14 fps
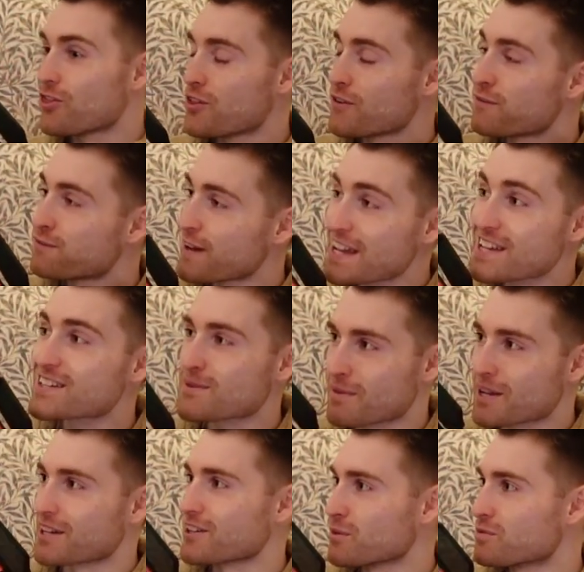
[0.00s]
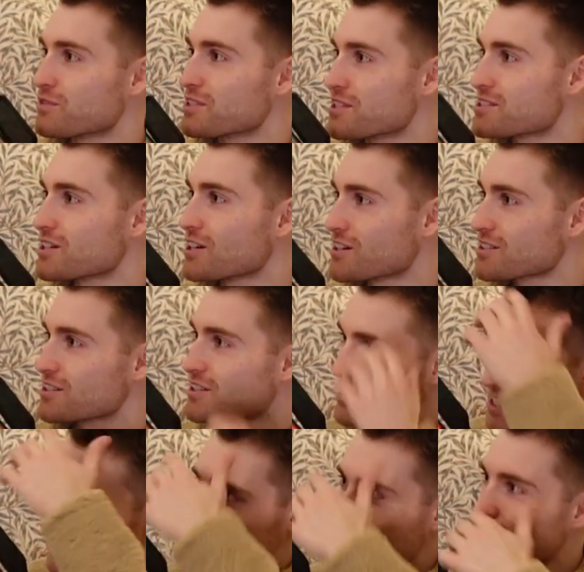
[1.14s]
The face makeup for these ducks, like the
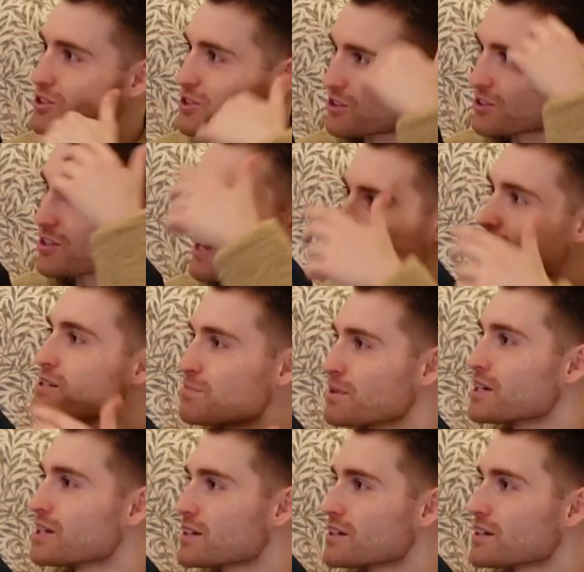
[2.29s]
head bit.